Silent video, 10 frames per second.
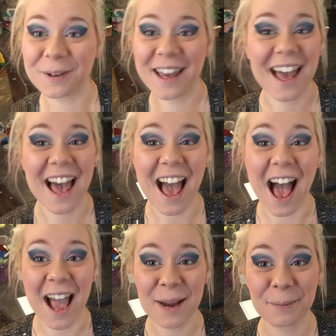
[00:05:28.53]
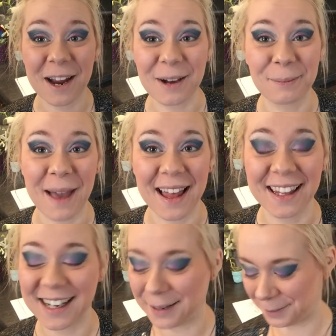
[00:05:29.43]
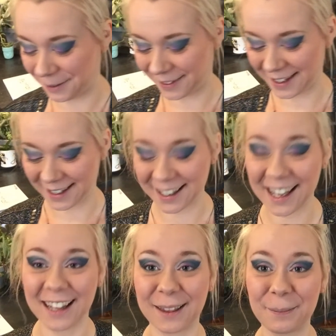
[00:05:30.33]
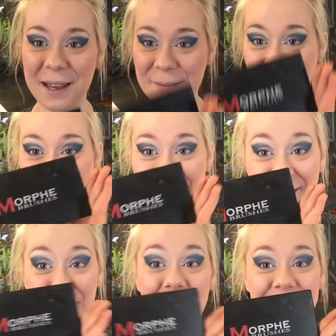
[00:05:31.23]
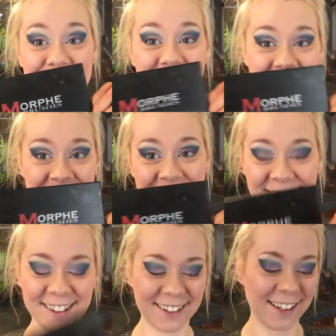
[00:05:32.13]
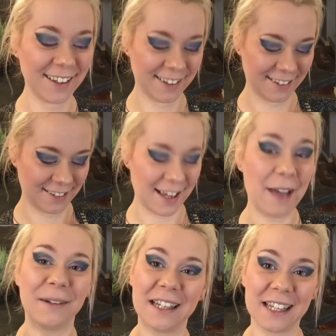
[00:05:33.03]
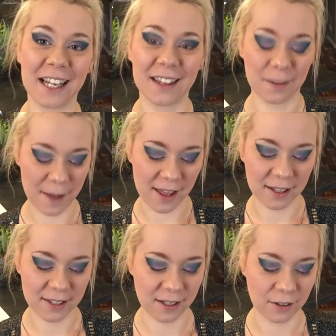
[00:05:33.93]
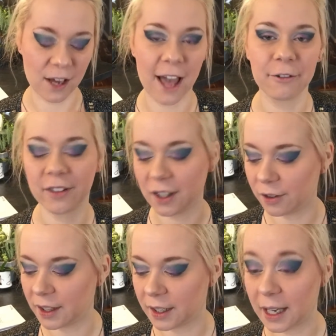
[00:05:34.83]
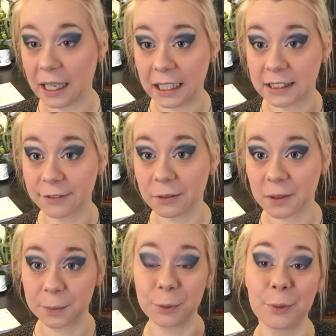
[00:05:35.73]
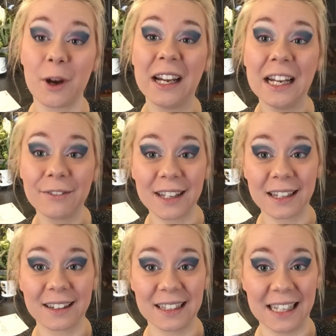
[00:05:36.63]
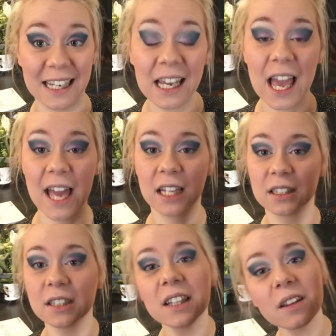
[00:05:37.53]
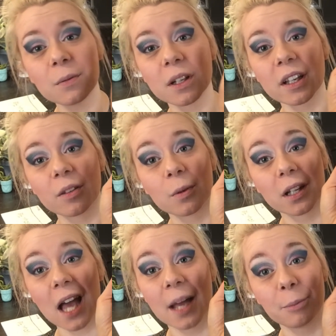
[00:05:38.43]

what eyebrow palette I'm using? It's by Morphe Brushes. I really like this palette too. I was using a different one previously, and this one is one I